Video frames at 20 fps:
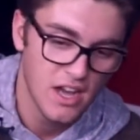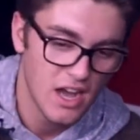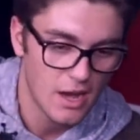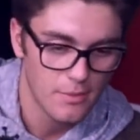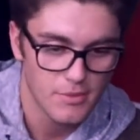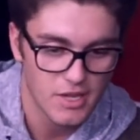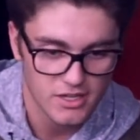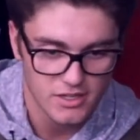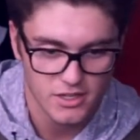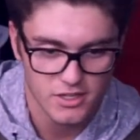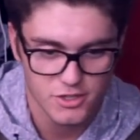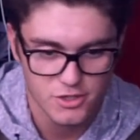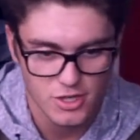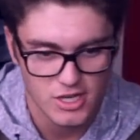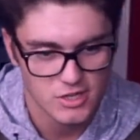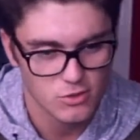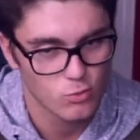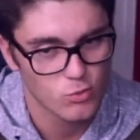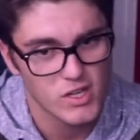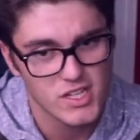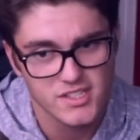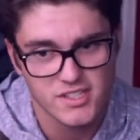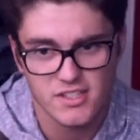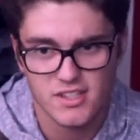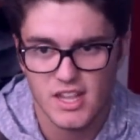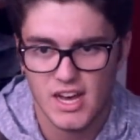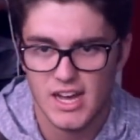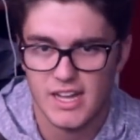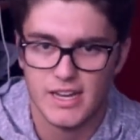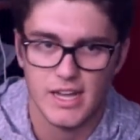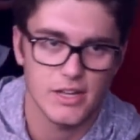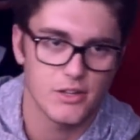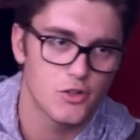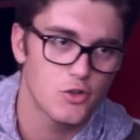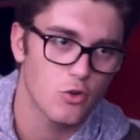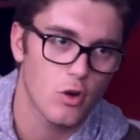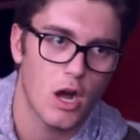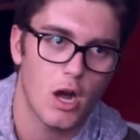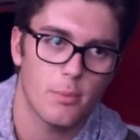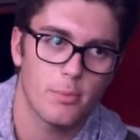I'm not going to try to risk that and
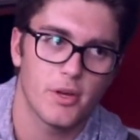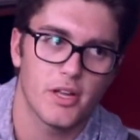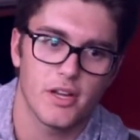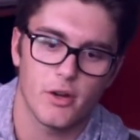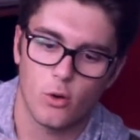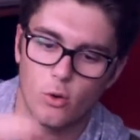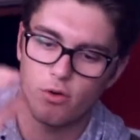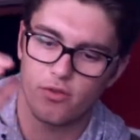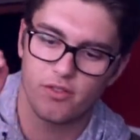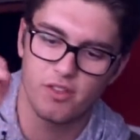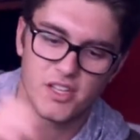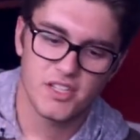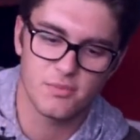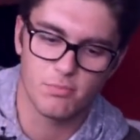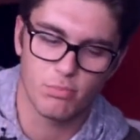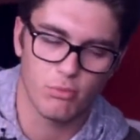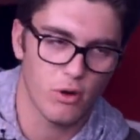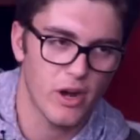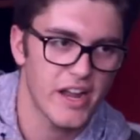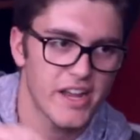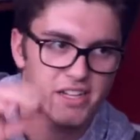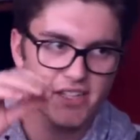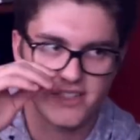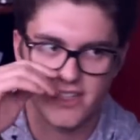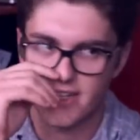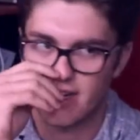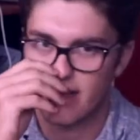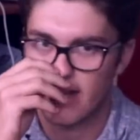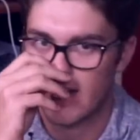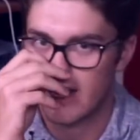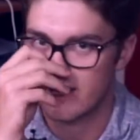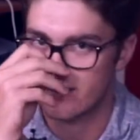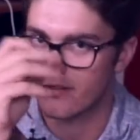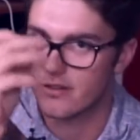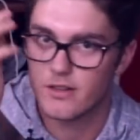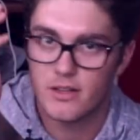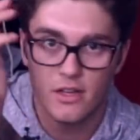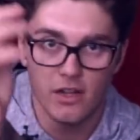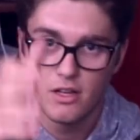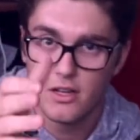drop it, or this breaks and I
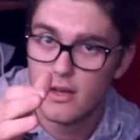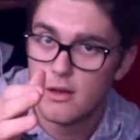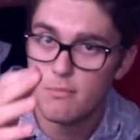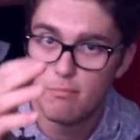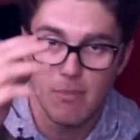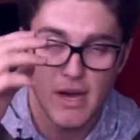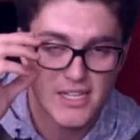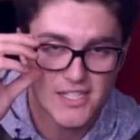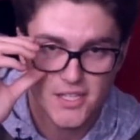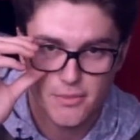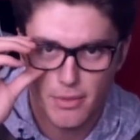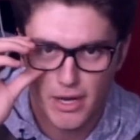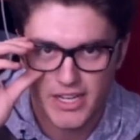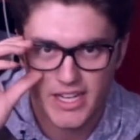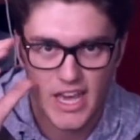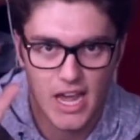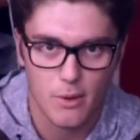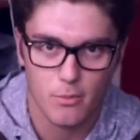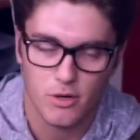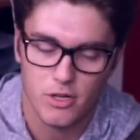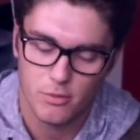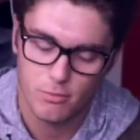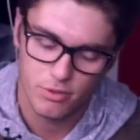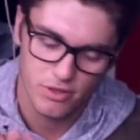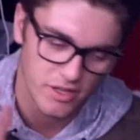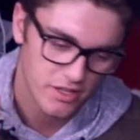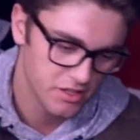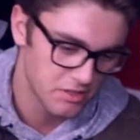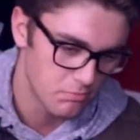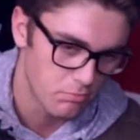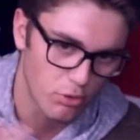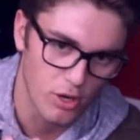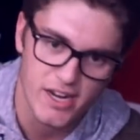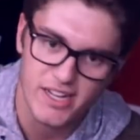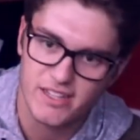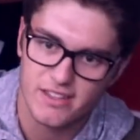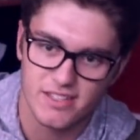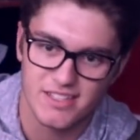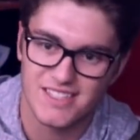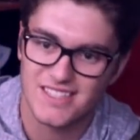mess up my camera completely,
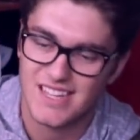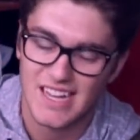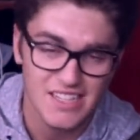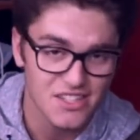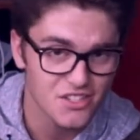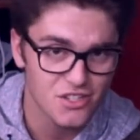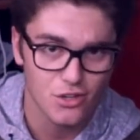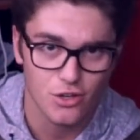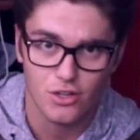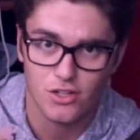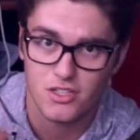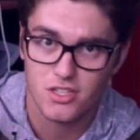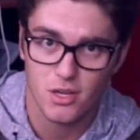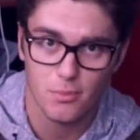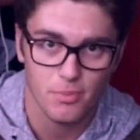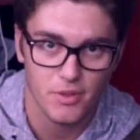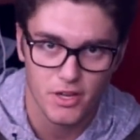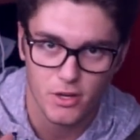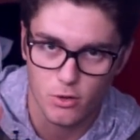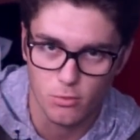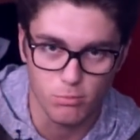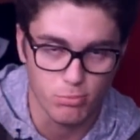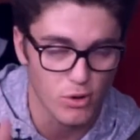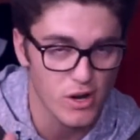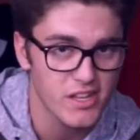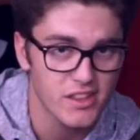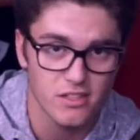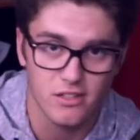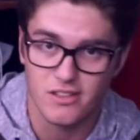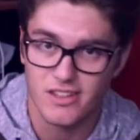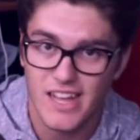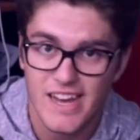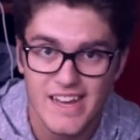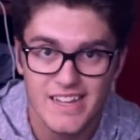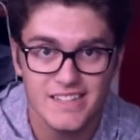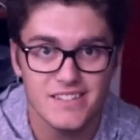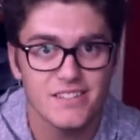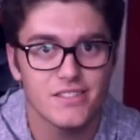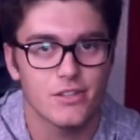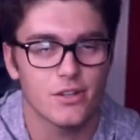break the sensor or something, or break the
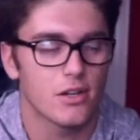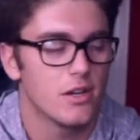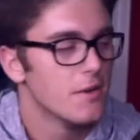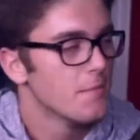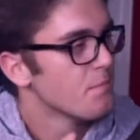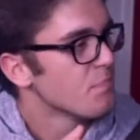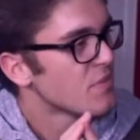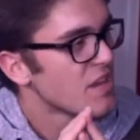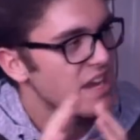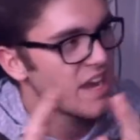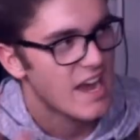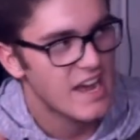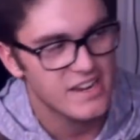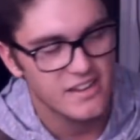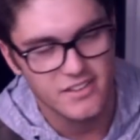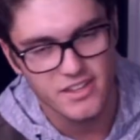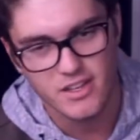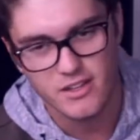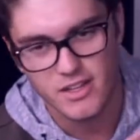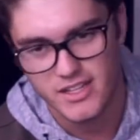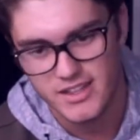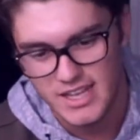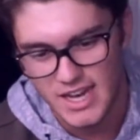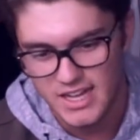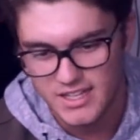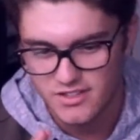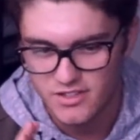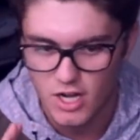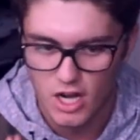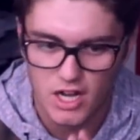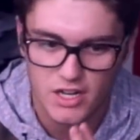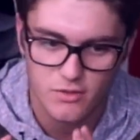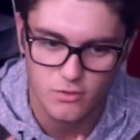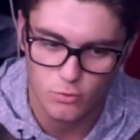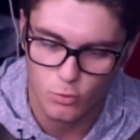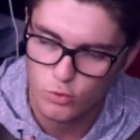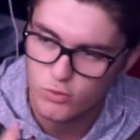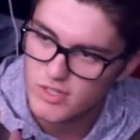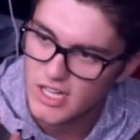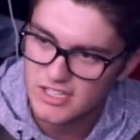lens or anything like that. Not
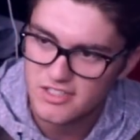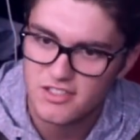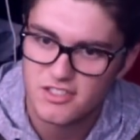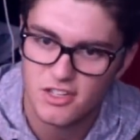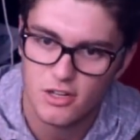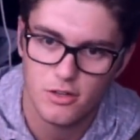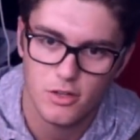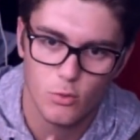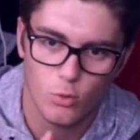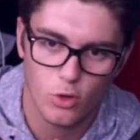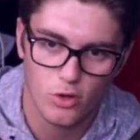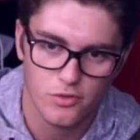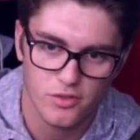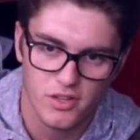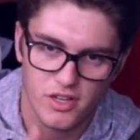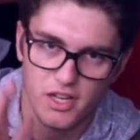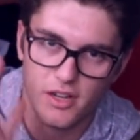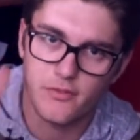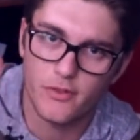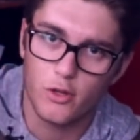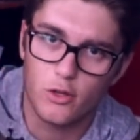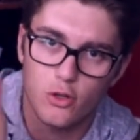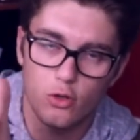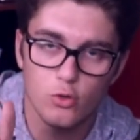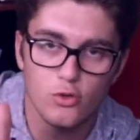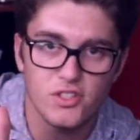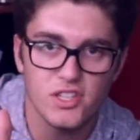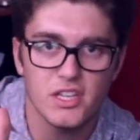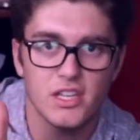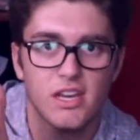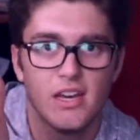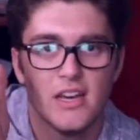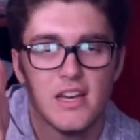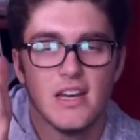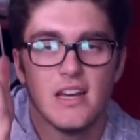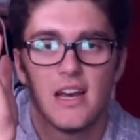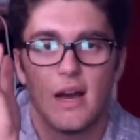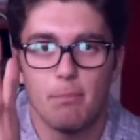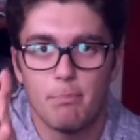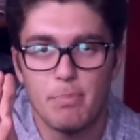necessarily worth it. If you're using
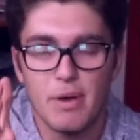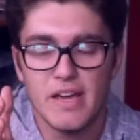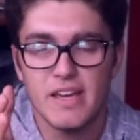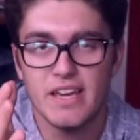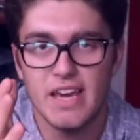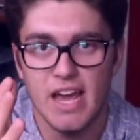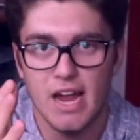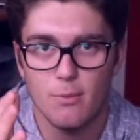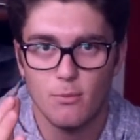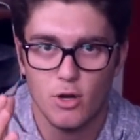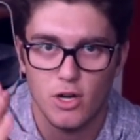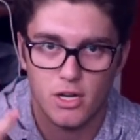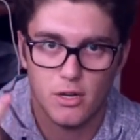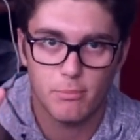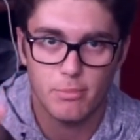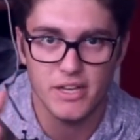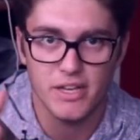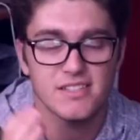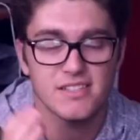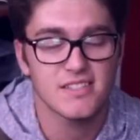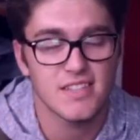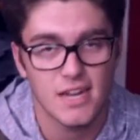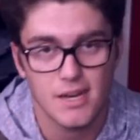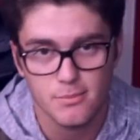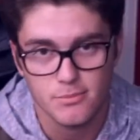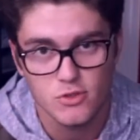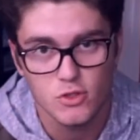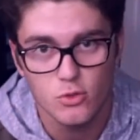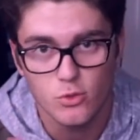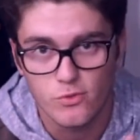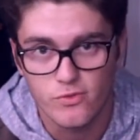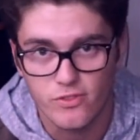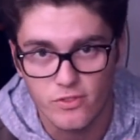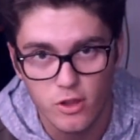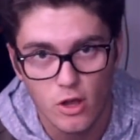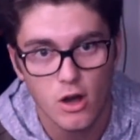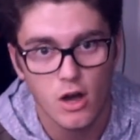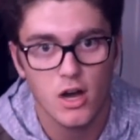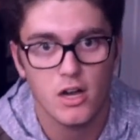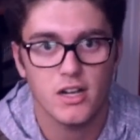a big camera and a setup to
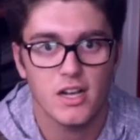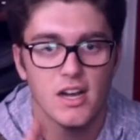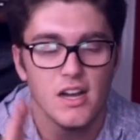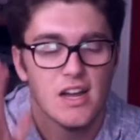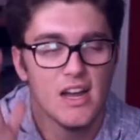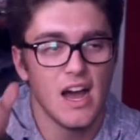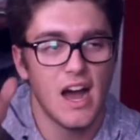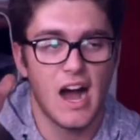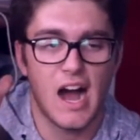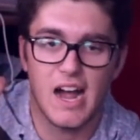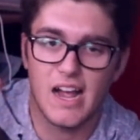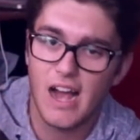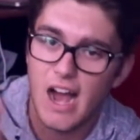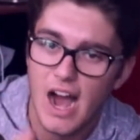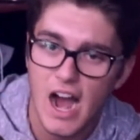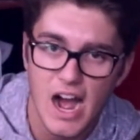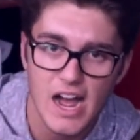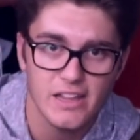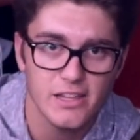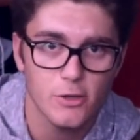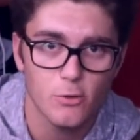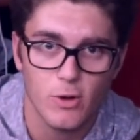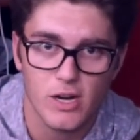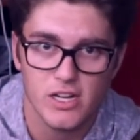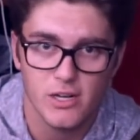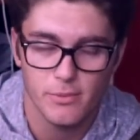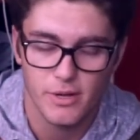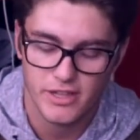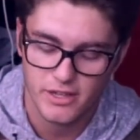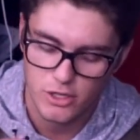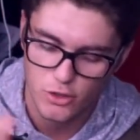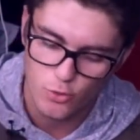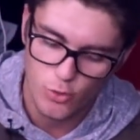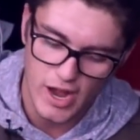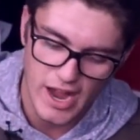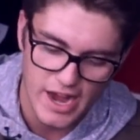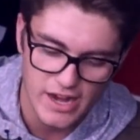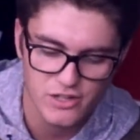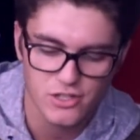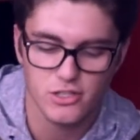vlog, I highly recommend that you
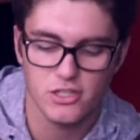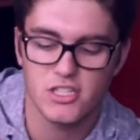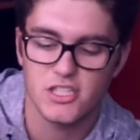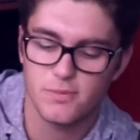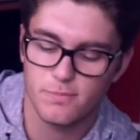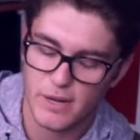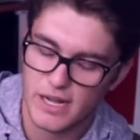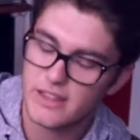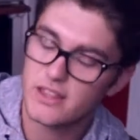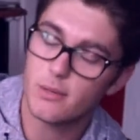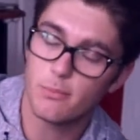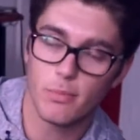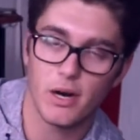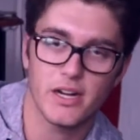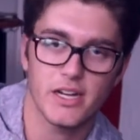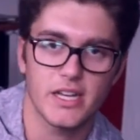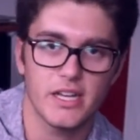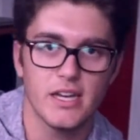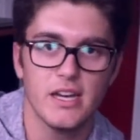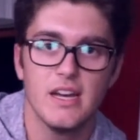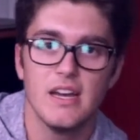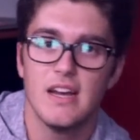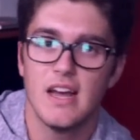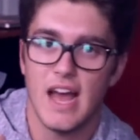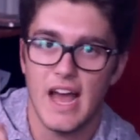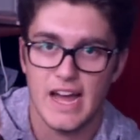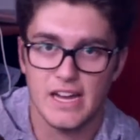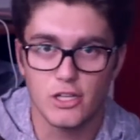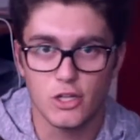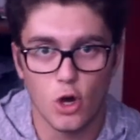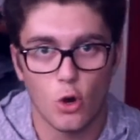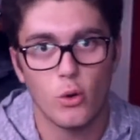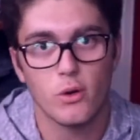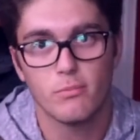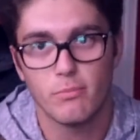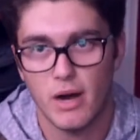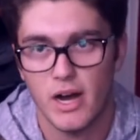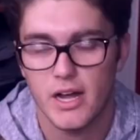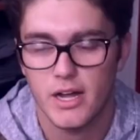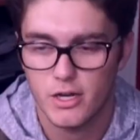actually spend the money and go
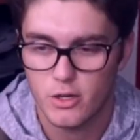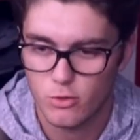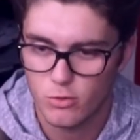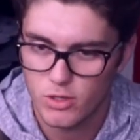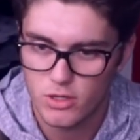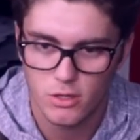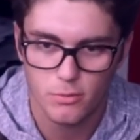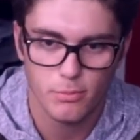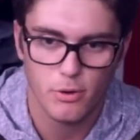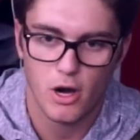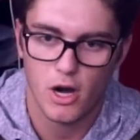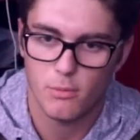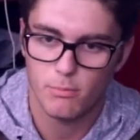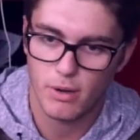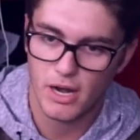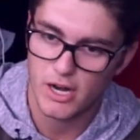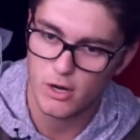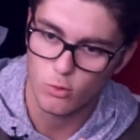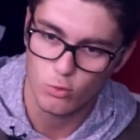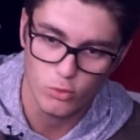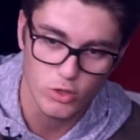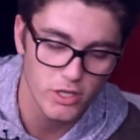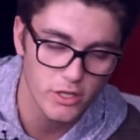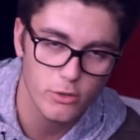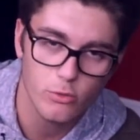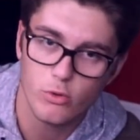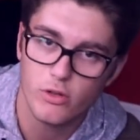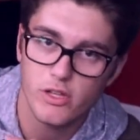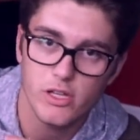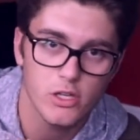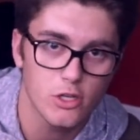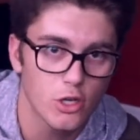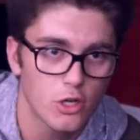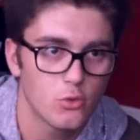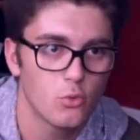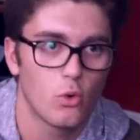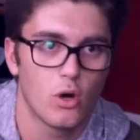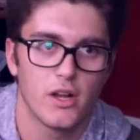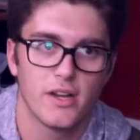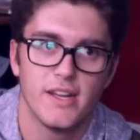and buy a GorillaPod, buy a really, really
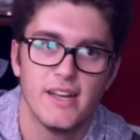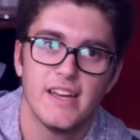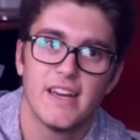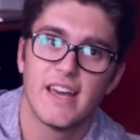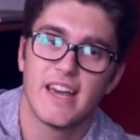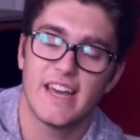good one.